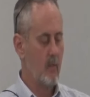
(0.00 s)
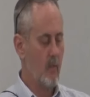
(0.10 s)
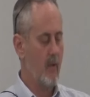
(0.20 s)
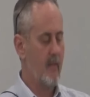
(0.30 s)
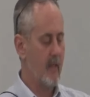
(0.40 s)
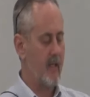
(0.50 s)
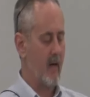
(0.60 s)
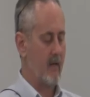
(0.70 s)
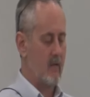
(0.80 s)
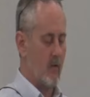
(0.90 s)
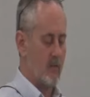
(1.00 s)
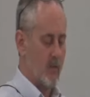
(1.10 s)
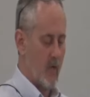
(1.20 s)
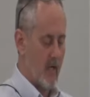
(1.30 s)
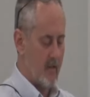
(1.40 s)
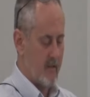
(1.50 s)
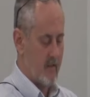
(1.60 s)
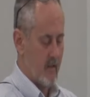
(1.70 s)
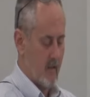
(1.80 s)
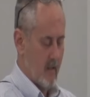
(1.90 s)
When the character of
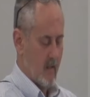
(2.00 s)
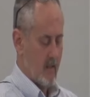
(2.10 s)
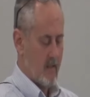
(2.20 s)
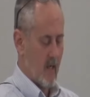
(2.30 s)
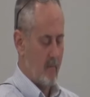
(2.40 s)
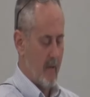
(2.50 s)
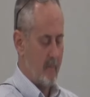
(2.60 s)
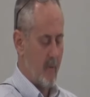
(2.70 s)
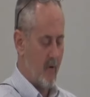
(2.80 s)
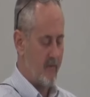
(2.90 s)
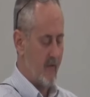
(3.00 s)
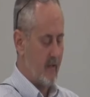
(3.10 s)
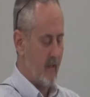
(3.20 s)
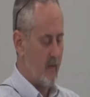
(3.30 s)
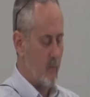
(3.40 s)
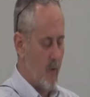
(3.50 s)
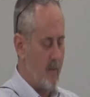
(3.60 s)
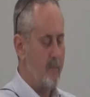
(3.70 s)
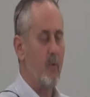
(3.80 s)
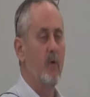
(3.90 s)
Christ shall be perfectly
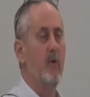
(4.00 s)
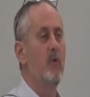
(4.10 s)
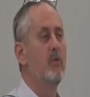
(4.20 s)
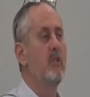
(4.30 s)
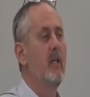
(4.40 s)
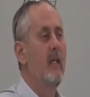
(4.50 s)
reproduced